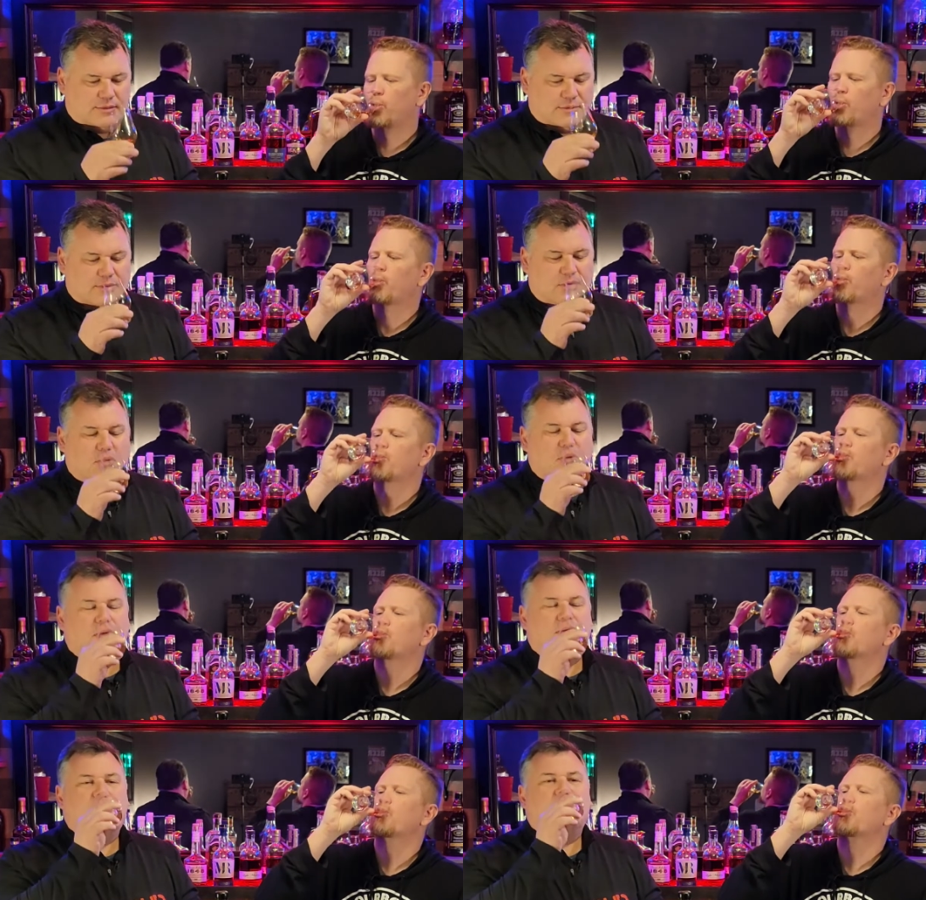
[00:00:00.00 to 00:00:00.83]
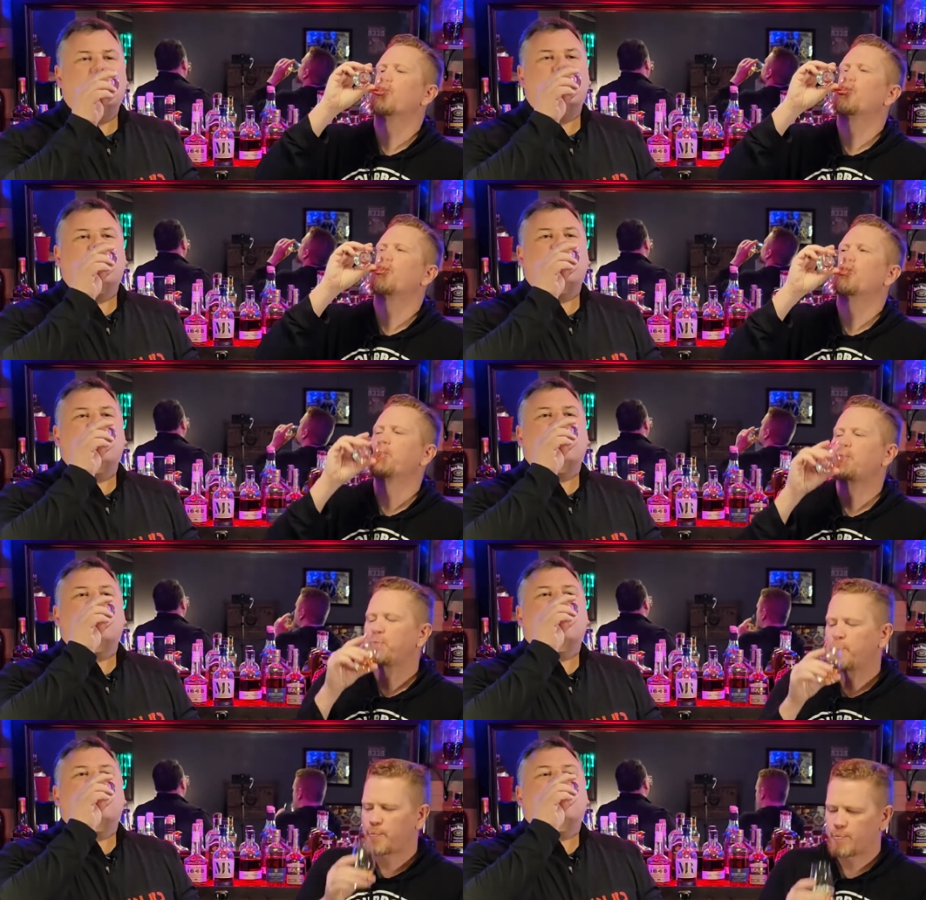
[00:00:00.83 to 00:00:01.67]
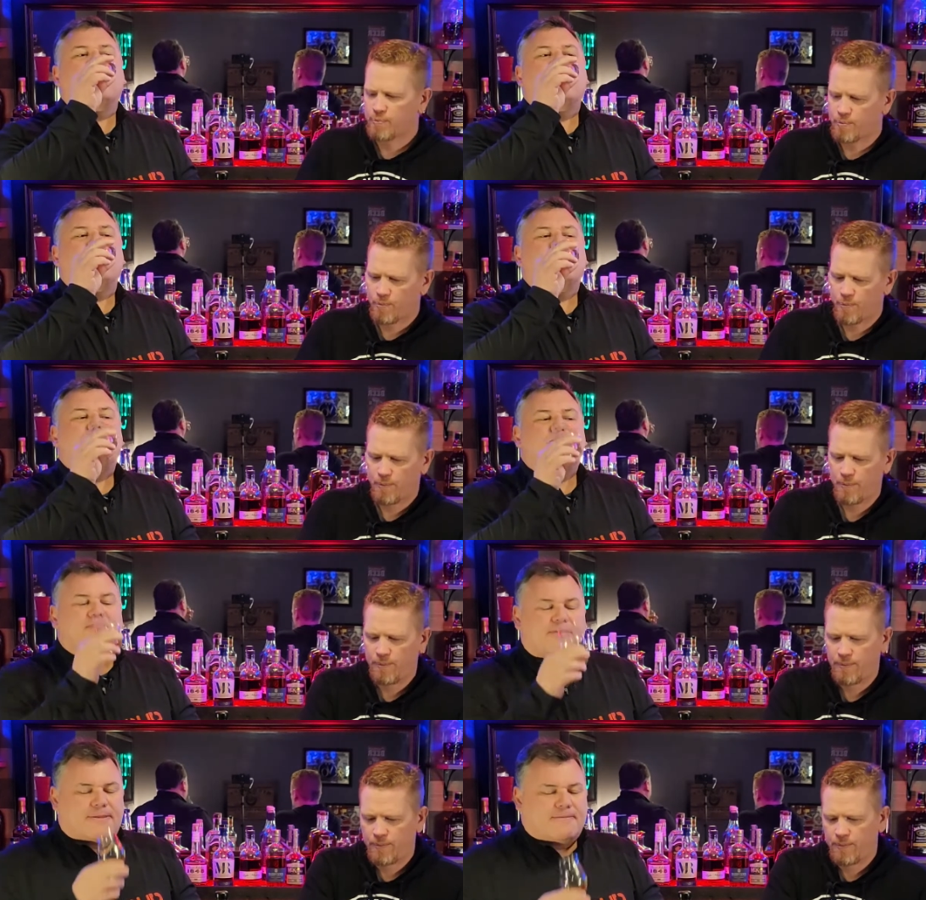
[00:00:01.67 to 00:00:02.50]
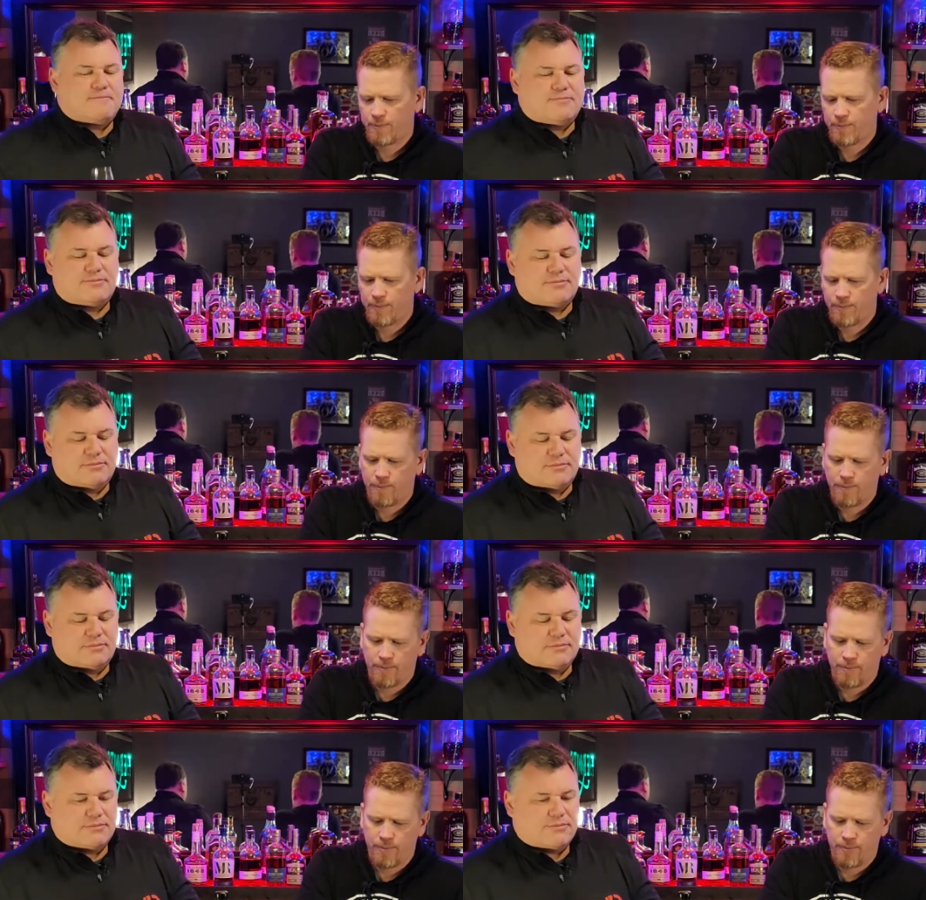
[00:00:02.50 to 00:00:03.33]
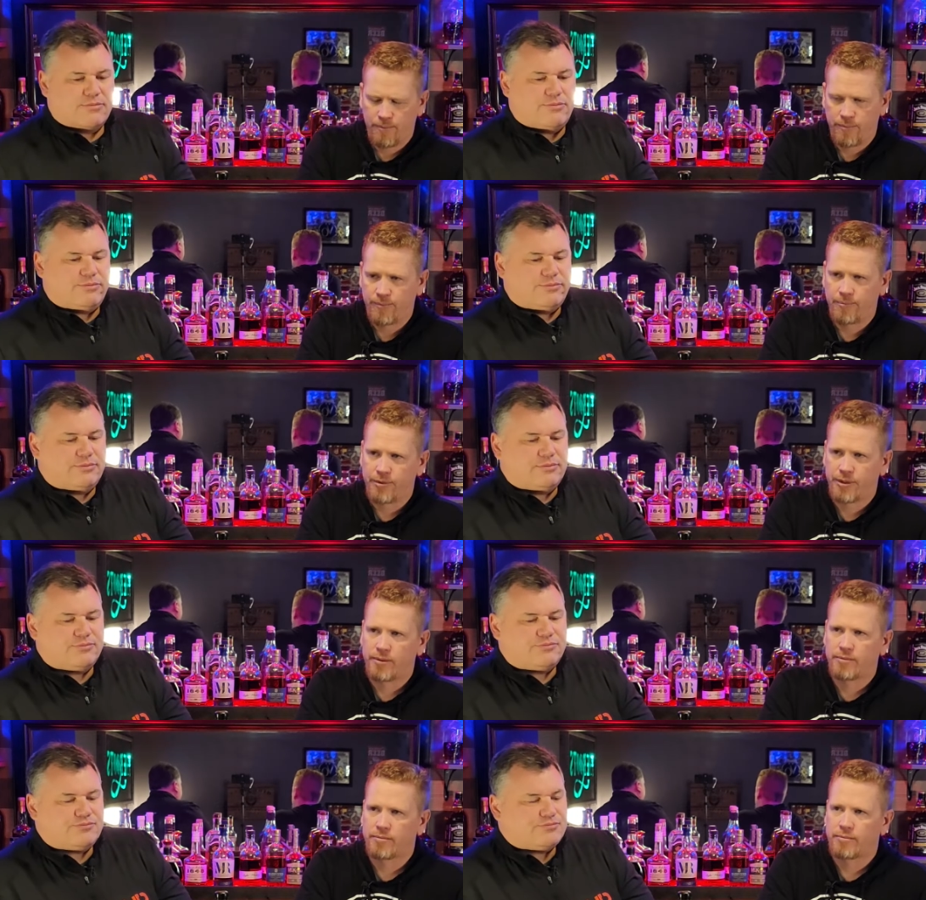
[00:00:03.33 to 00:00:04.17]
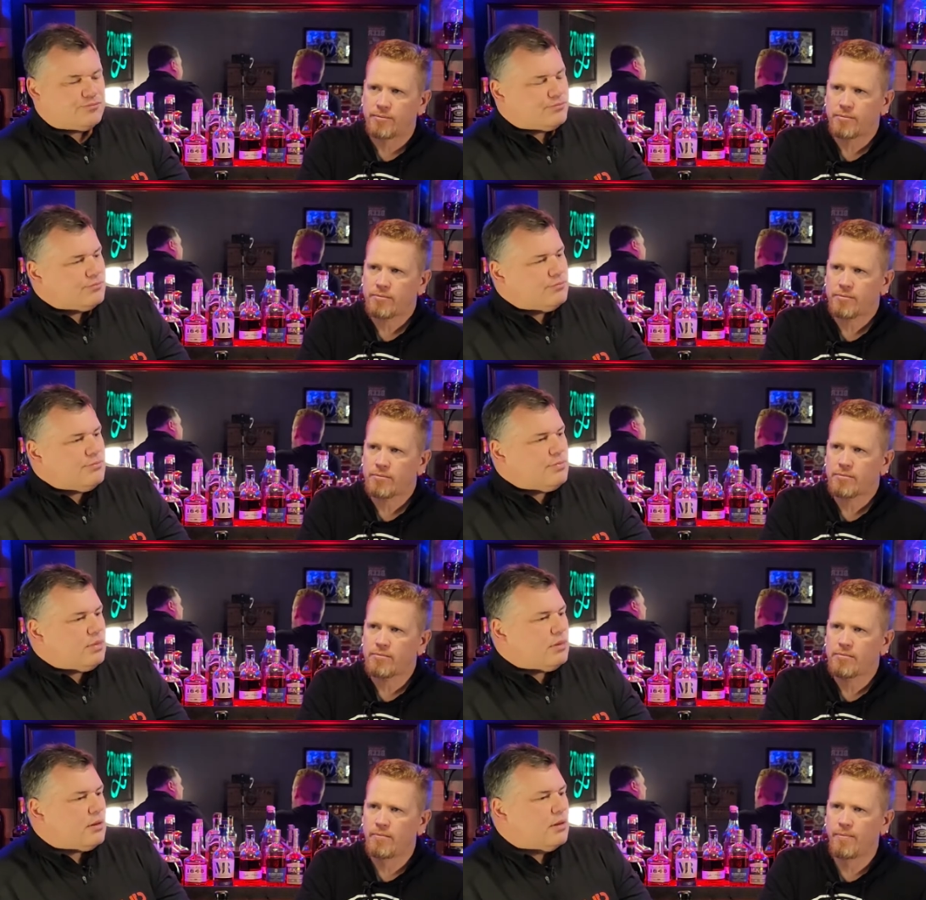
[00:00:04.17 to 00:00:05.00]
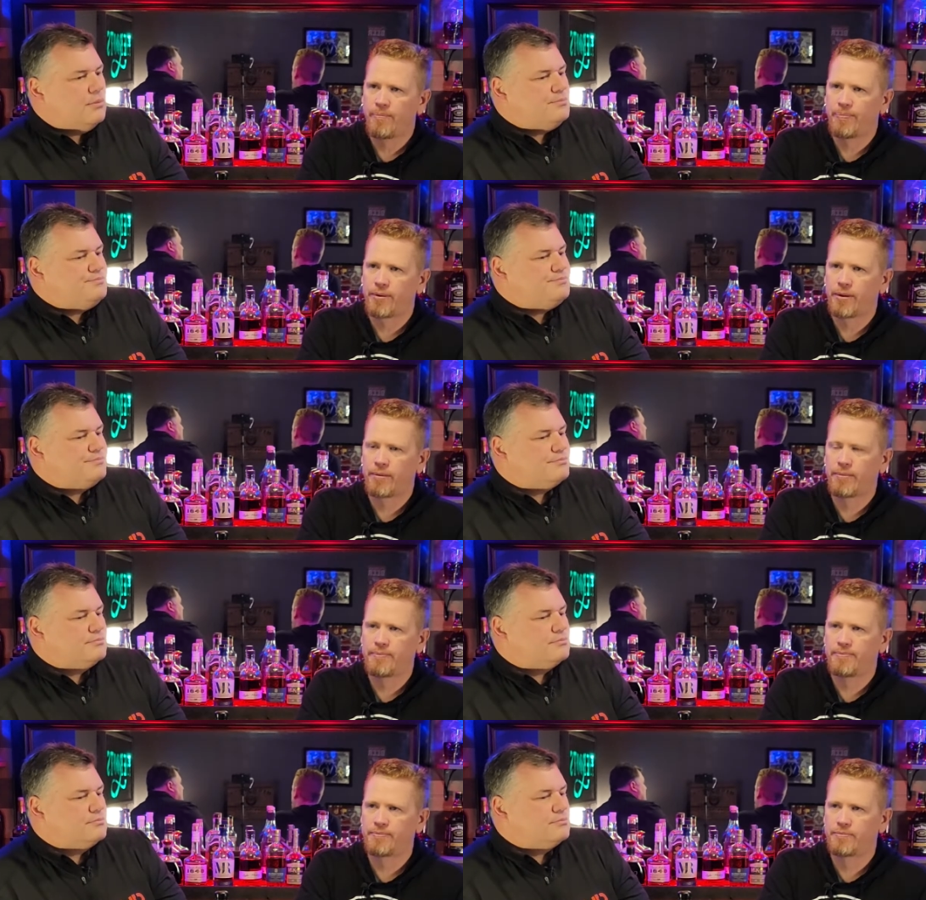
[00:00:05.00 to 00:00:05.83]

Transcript: Nothing is said.